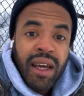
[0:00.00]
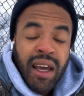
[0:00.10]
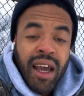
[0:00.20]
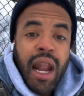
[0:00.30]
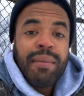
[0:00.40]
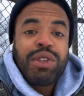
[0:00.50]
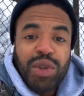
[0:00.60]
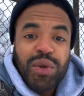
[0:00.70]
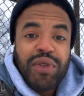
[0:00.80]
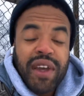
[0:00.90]
and I'm going to
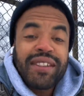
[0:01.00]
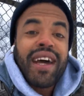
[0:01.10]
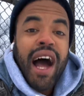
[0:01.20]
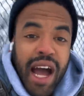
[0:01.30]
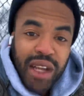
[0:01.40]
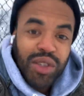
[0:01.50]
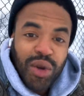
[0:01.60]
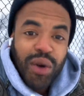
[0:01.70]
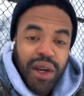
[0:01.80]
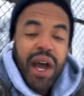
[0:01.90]
do things that I
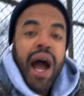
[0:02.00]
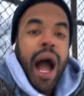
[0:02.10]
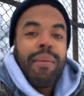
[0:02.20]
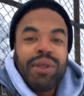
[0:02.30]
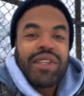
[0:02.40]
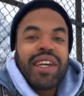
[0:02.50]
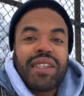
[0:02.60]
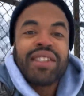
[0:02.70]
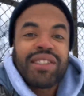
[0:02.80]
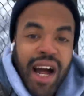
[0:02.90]
enjoy. I'm going to take
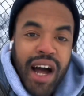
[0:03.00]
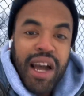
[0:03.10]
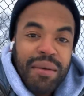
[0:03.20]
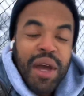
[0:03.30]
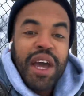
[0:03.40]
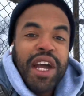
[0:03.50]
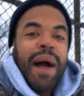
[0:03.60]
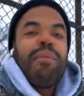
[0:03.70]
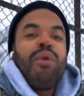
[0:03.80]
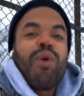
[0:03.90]
this time and
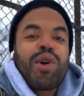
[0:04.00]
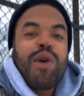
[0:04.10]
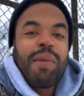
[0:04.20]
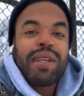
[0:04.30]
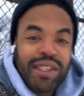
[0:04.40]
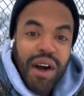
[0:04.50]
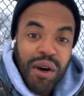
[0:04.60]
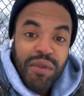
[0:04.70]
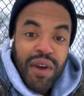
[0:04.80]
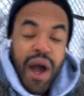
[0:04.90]
I'm going to work on
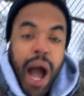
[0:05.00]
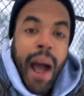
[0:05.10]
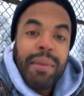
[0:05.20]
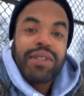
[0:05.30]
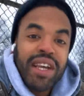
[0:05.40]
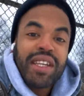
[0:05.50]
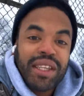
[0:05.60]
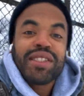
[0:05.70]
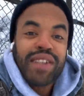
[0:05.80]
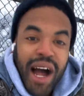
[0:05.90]
myself. I'm going to take
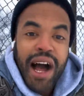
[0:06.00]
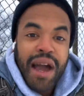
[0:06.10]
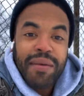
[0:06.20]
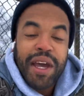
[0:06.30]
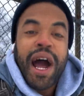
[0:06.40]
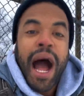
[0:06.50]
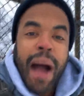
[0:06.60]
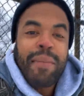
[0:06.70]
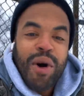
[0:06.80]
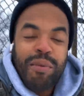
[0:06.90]
this time and
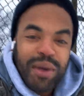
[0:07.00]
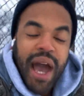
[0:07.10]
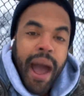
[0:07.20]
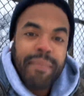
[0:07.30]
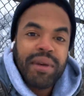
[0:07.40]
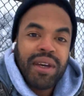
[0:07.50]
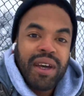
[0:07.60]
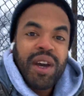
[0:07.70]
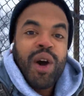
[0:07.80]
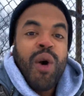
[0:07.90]
I'm going to be happy.
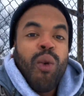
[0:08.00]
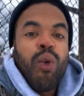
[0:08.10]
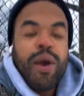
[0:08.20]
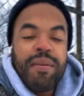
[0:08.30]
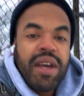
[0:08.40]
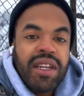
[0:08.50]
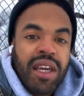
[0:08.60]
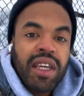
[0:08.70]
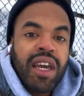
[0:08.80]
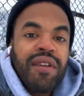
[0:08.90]
Women
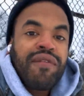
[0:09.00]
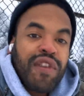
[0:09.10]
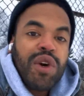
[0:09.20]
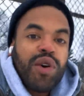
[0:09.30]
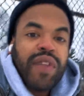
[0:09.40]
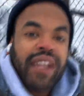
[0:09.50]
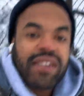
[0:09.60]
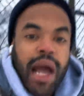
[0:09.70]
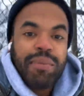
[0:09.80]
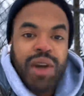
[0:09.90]
can feel that
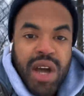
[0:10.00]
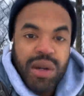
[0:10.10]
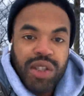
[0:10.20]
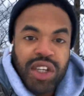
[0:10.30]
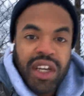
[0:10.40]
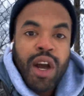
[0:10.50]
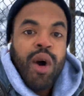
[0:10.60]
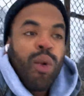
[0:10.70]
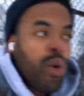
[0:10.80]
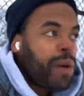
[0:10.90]
type of energy.
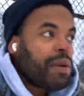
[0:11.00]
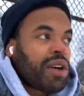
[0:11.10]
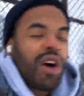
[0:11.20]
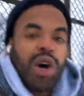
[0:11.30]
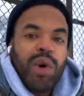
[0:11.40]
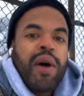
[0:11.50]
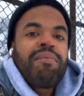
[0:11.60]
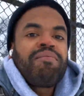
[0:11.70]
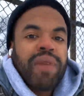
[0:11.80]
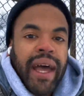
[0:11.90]
Women go,
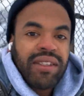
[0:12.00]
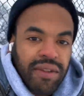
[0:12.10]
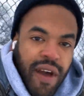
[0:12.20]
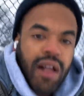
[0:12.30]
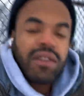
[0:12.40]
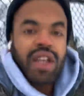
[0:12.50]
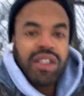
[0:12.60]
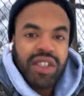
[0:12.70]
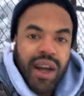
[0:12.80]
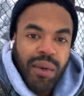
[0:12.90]
that's the
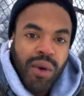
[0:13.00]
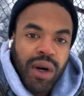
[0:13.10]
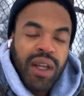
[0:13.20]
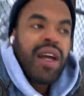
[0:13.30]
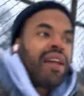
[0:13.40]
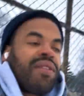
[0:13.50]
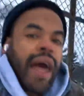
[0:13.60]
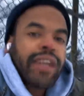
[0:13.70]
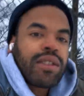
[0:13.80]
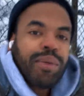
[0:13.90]
validation I want.
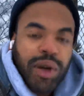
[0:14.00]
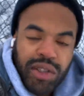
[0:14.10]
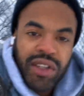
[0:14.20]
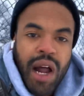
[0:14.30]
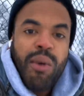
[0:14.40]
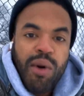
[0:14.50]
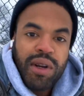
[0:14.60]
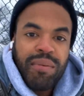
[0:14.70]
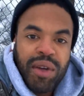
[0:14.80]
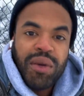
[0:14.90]
That's the person I want
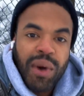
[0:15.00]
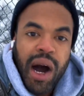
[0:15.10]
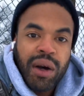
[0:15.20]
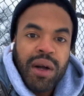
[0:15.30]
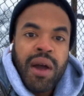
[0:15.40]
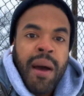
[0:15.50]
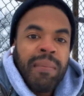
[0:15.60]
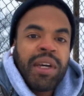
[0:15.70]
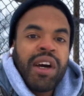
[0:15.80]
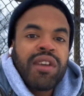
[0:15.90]
to be around,
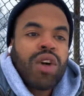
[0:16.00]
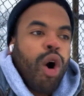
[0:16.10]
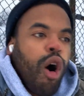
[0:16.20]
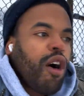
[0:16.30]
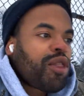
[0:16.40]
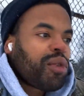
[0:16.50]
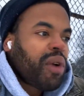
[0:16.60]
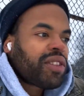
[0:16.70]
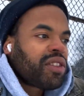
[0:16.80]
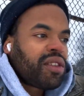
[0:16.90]
because all the
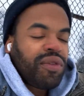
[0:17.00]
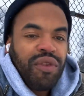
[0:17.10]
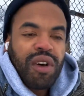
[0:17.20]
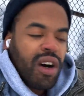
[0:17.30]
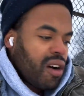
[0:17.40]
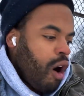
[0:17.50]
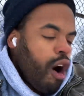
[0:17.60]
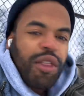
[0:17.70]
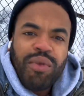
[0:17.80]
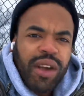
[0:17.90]
rest of the
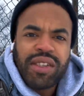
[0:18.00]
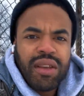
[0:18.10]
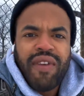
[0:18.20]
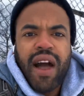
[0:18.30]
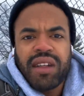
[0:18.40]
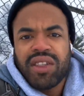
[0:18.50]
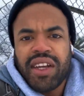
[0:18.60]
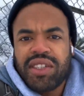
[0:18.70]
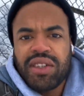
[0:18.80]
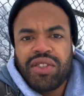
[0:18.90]

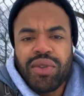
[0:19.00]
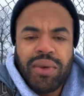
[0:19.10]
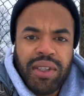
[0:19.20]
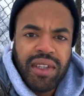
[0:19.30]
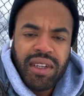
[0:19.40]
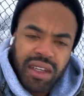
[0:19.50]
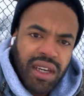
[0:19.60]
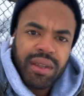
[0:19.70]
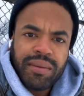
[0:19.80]
validation is too easy to get.